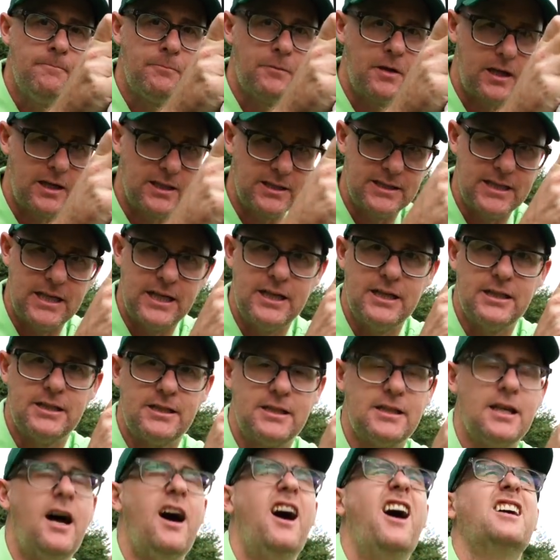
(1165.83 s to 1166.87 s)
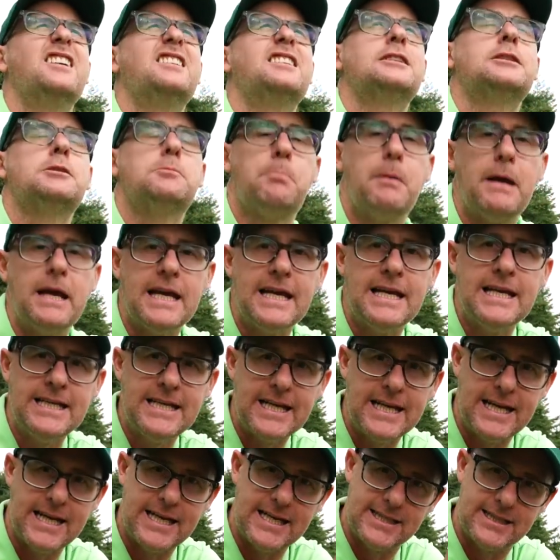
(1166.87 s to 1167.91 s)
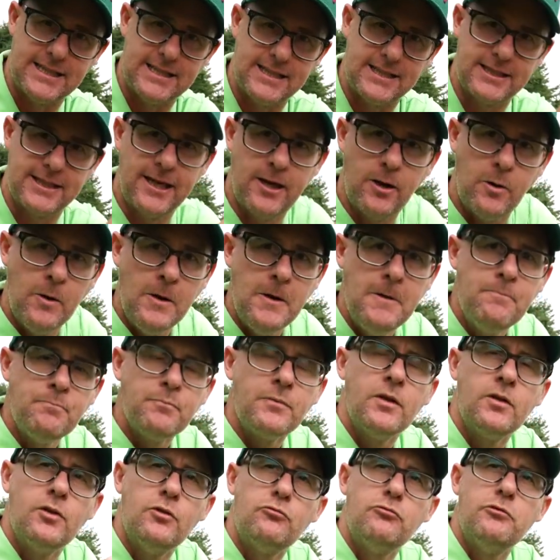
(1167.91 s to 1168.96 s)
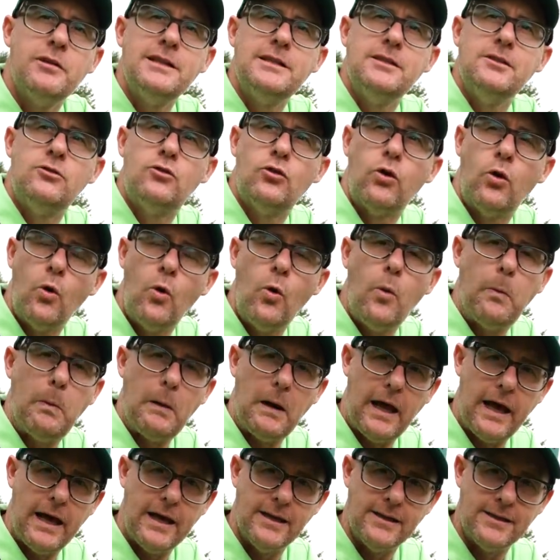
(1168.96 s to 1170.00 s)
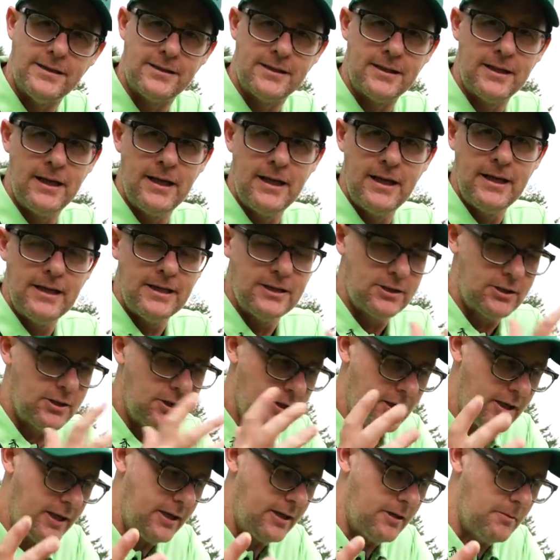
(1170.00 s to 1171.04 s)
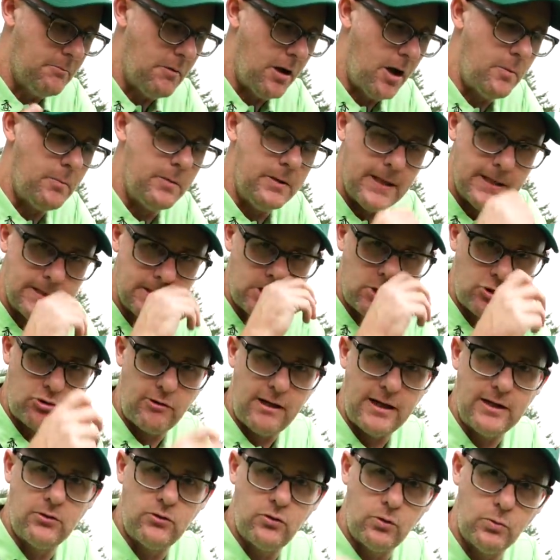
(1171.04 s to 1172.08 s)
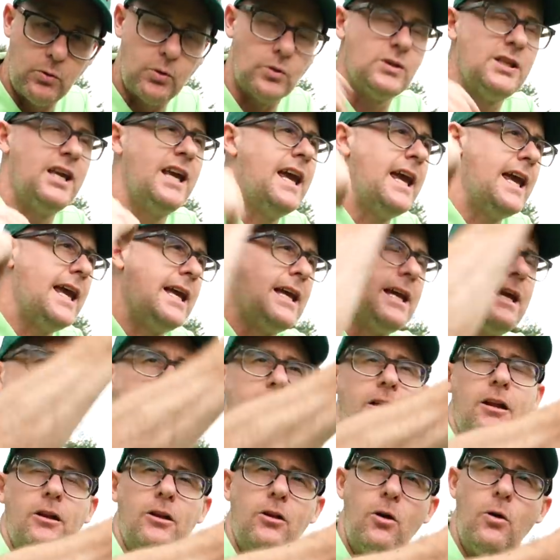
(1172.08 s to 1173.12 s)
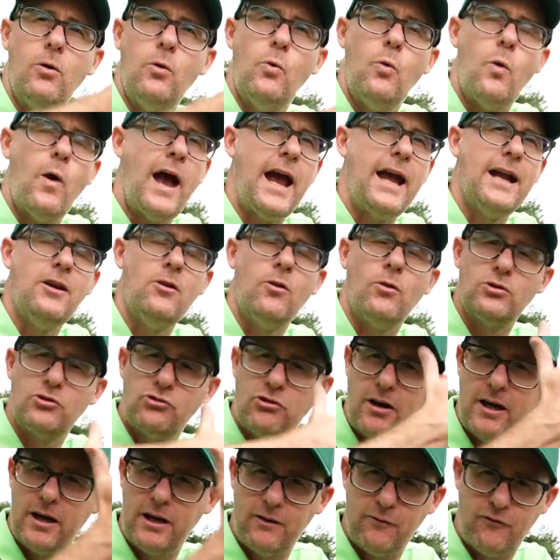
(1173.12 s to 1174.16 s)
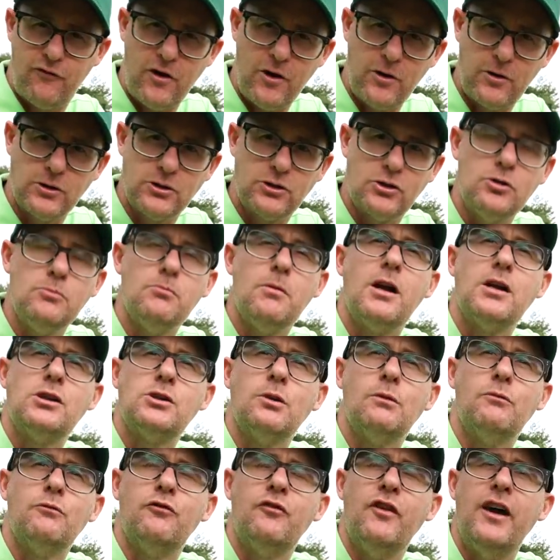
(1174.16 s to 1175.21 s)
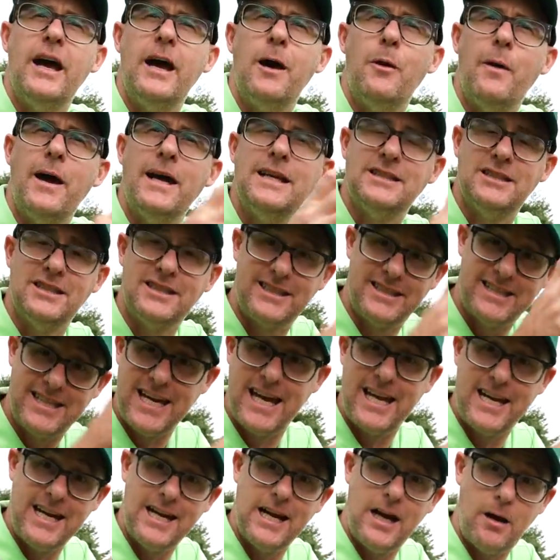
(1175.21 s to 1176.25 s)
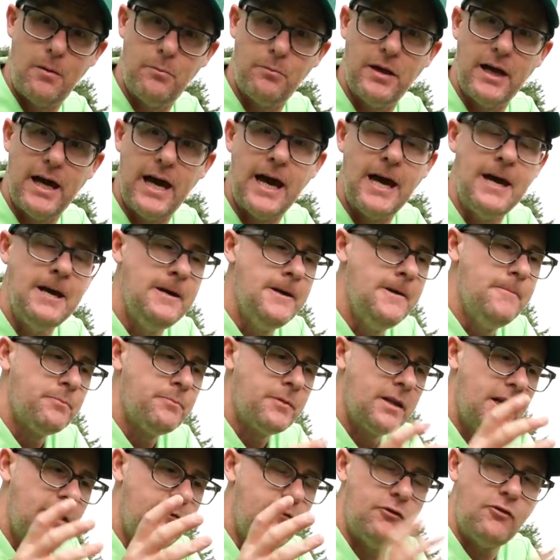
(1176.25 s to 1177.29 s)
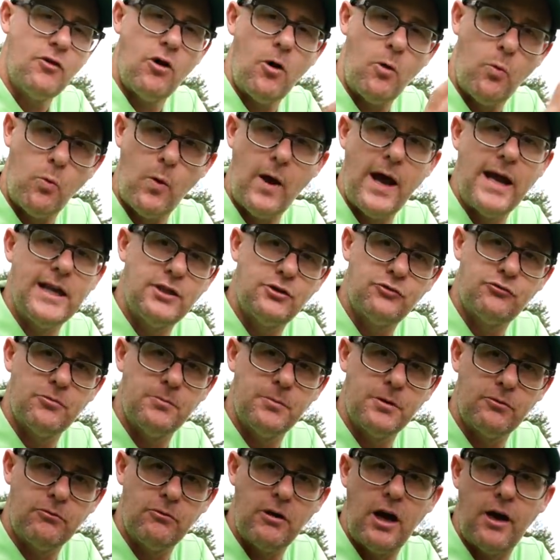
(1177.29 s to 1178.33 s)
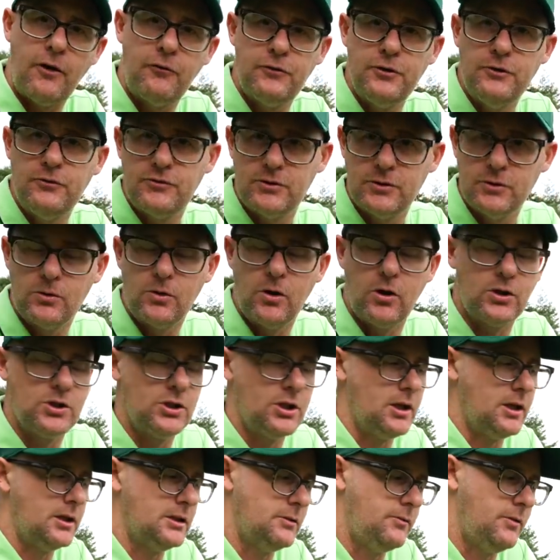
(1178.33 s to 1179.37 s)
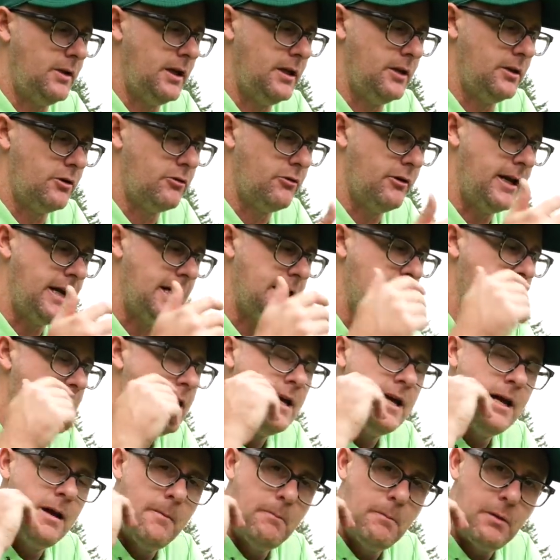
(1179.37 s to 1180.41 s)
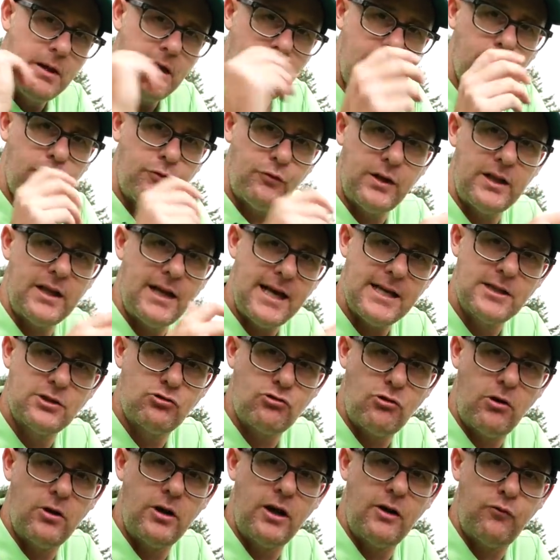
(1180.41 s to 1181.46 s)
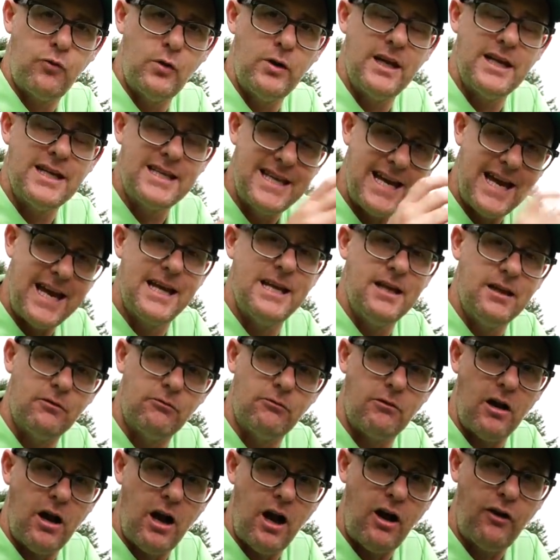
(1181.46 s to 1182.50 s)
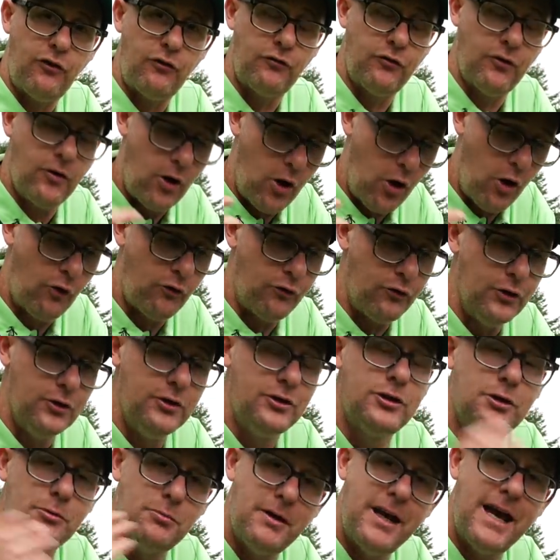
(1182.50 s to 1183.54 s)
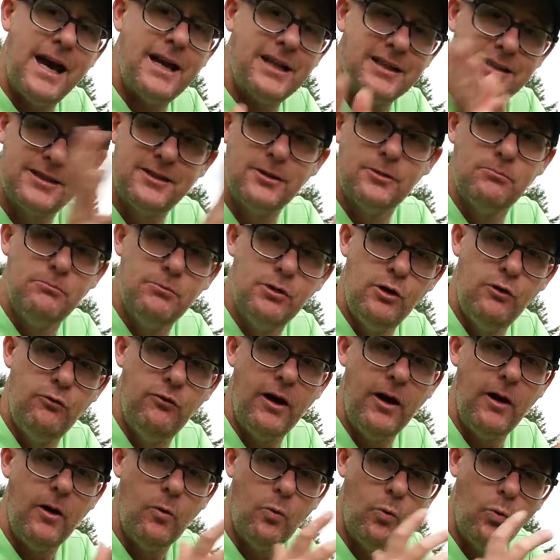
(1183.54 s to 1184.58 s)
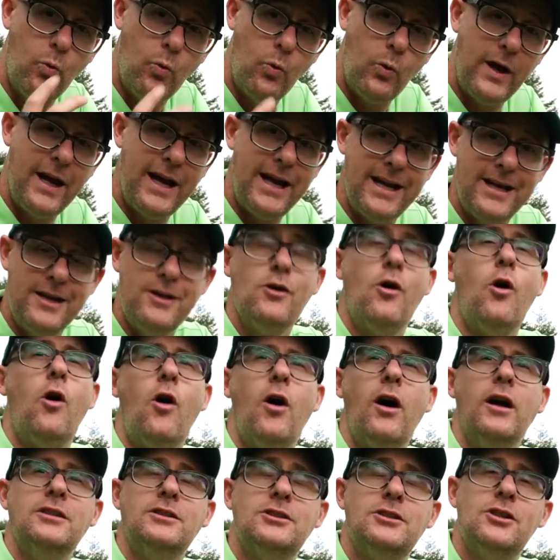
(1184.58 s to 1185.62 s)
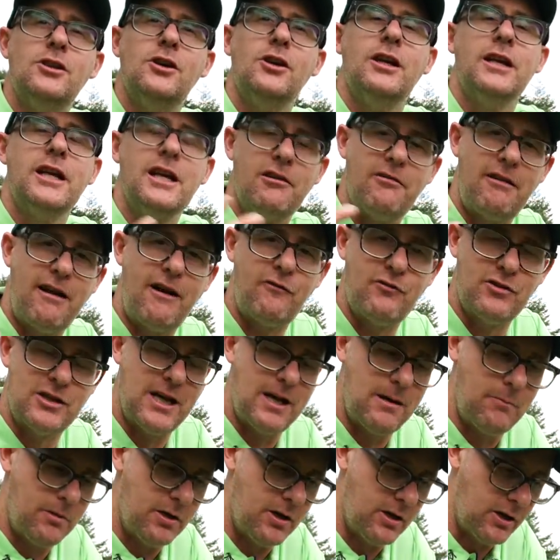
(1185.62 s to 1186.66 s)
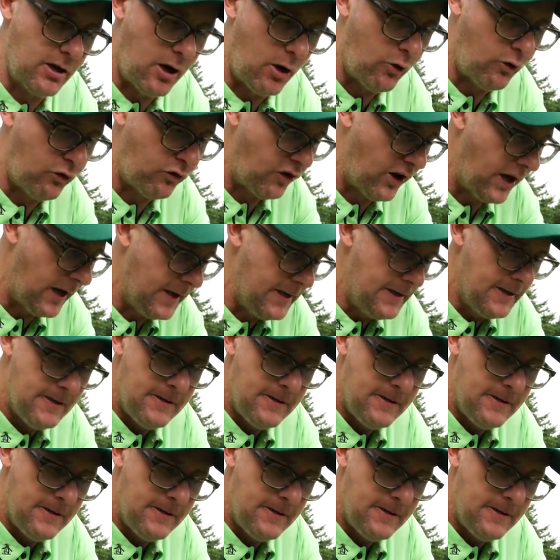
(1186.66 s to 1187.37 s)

Like I said at the start, speed is the skill. The reason tour players, certainly at the moment, there's a trend towards hitting it a long way, not trying to focus too much on fairways, just get it up there. If you've got a wedge from the rough, you've still got a chance of hitting the green. But the other thing, they're strong enough when they get in the rough often to be able to still move it. We're not, and certainly your average amateur golfer,